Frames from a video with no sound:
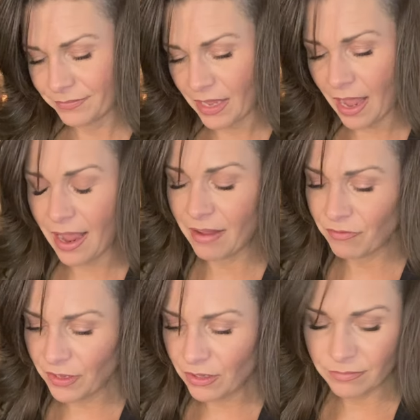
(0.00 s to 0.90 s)
I
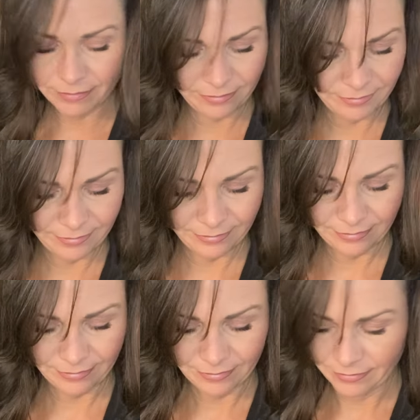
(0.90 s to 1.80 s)
feel...
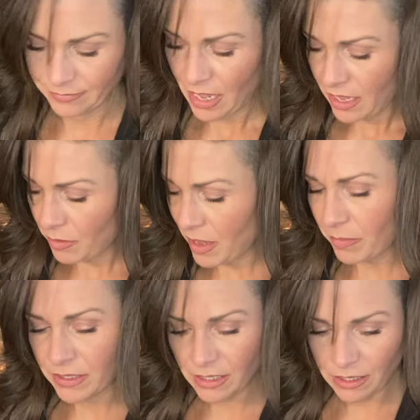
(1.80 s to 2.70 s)
You may have
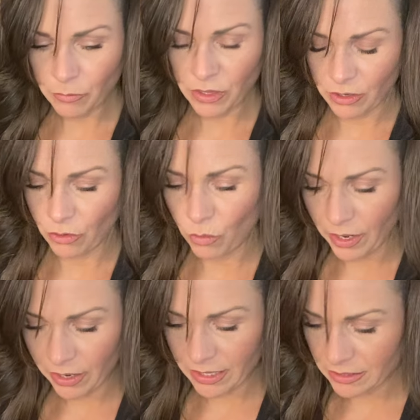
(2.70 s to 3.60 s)
been dealing with an
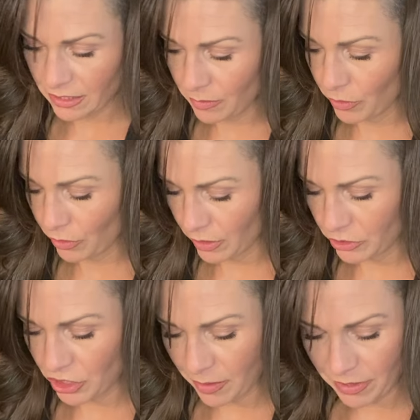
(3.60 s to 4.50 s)
Aquarius, Libra, or a
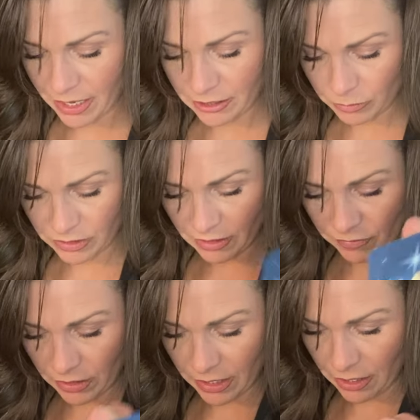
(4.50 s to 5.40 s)
Gemini,
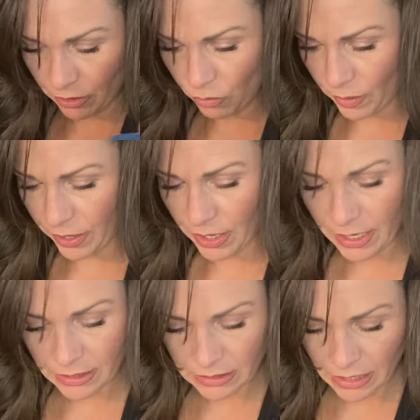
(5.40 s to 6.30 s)
specifically an
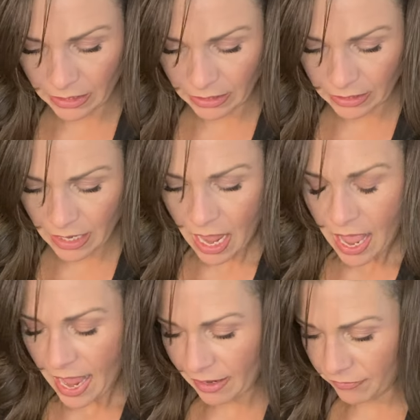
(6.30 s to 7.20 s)
Aquarius here.
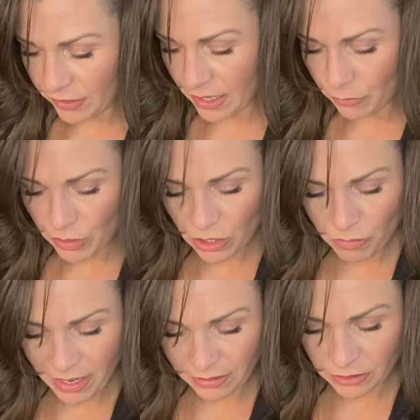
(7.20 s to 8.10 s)
I feel like when you
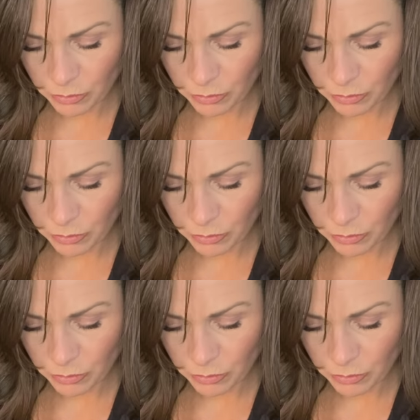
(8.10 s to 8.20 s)
met this